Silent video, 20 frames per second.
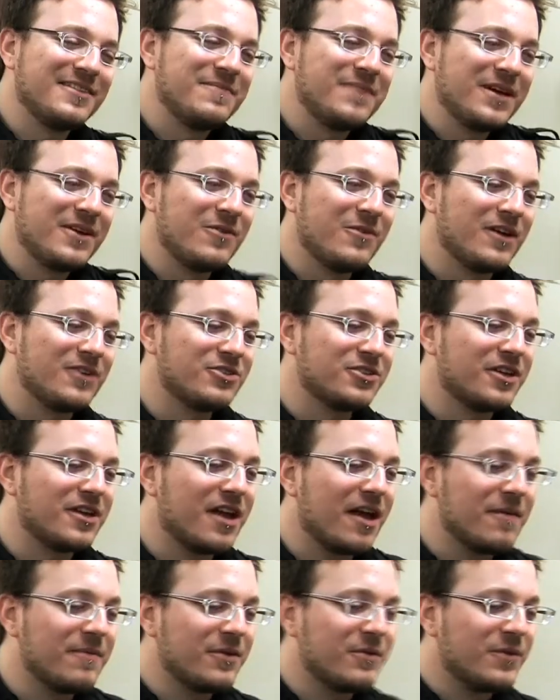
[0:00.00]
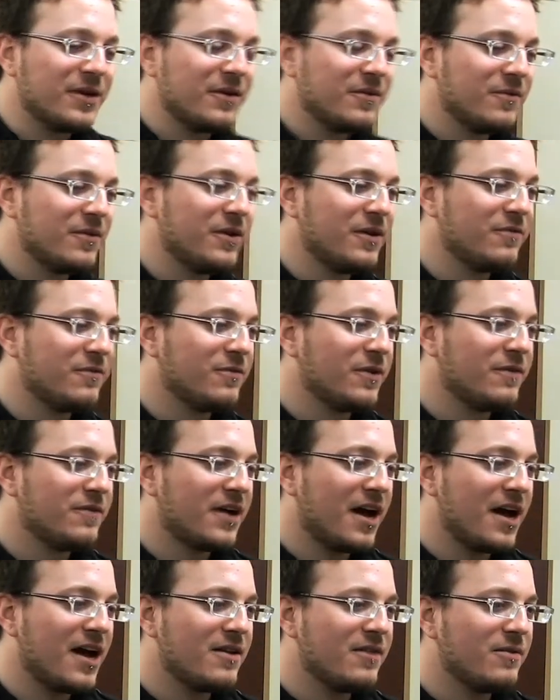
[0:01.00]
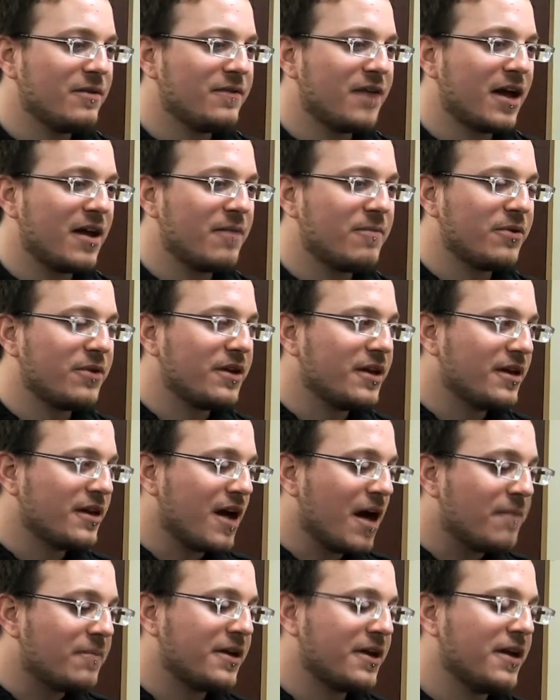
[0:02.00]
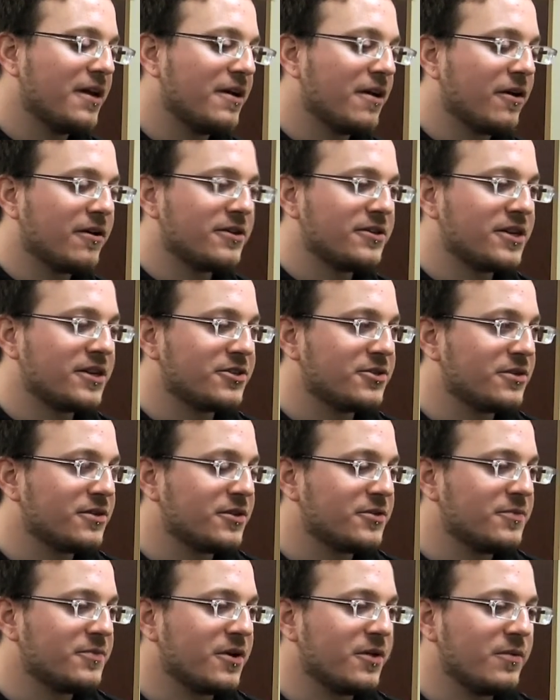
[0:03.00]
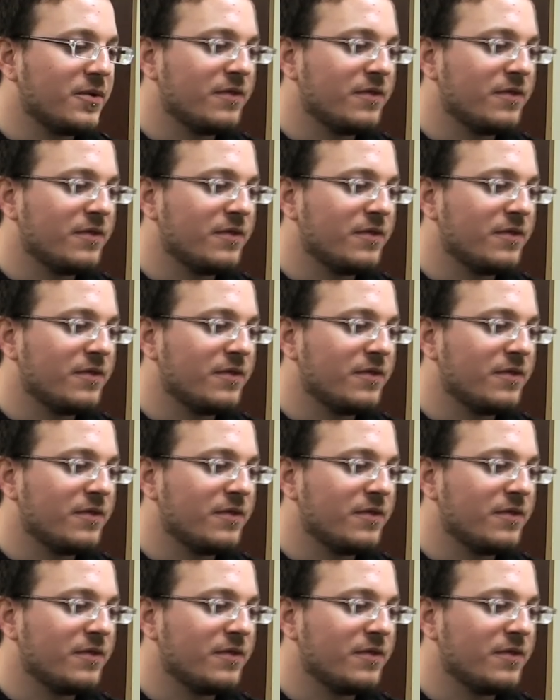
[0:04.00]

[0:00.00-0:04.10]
a big question. I mean, we've got a pretty complicated architecture at this point.